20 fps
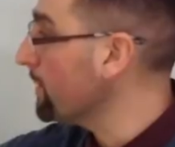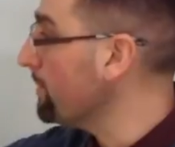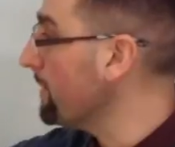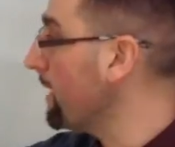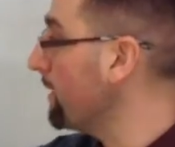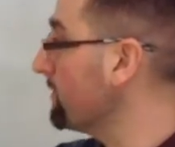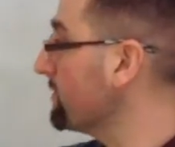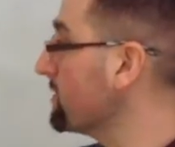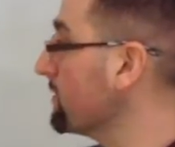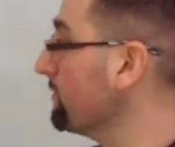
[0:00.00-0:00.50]

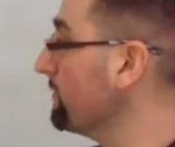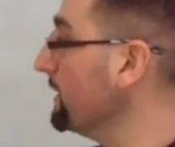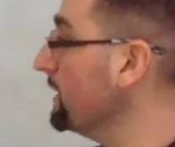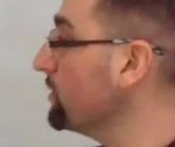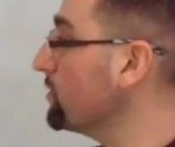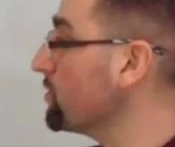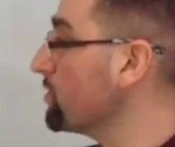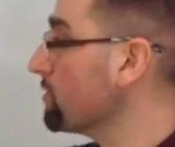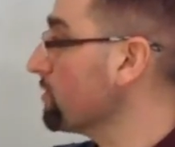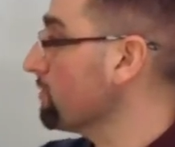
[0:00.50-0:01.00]
amounts of
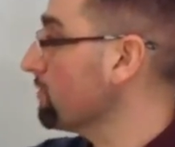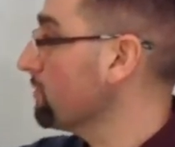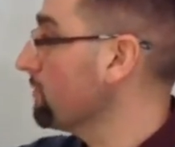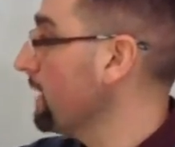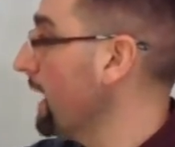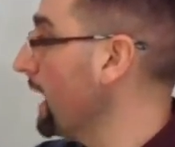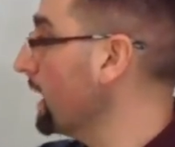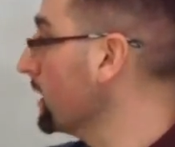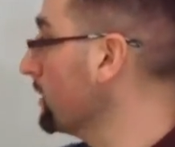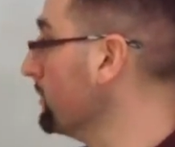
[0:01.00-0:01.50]
each
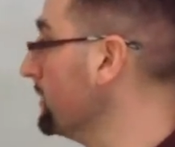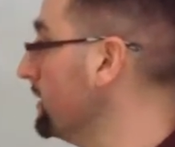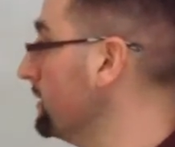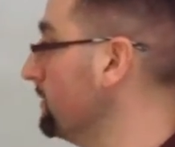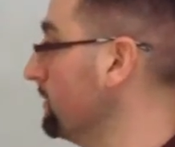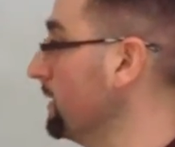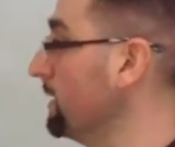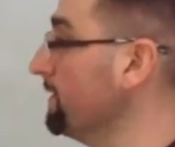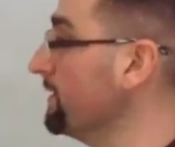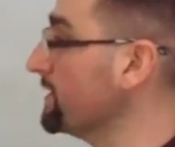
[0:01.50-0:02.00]

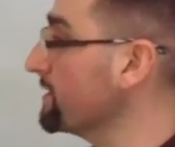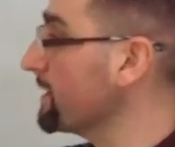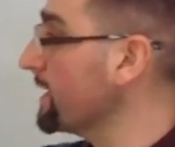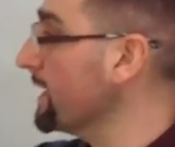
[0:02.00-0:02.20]
element, in this